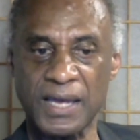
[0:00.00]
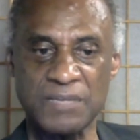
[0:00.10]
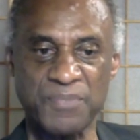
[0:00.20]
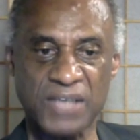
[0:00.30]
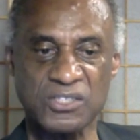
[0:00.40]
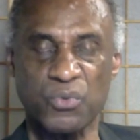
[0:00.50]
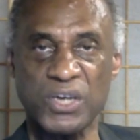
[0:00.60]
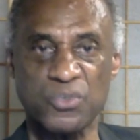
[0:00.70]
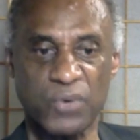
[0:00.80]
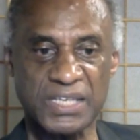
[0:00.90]
and he passed
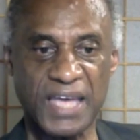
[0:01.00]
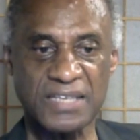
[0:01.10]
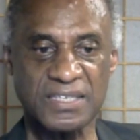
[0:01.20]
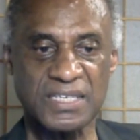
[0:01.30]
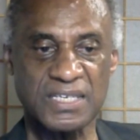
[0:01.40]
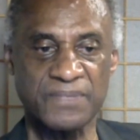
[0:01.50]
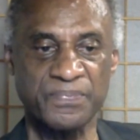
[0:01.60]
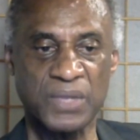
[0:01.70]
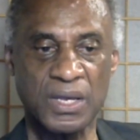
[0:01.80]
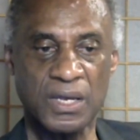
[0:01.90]
away
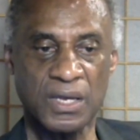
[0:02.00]
2018.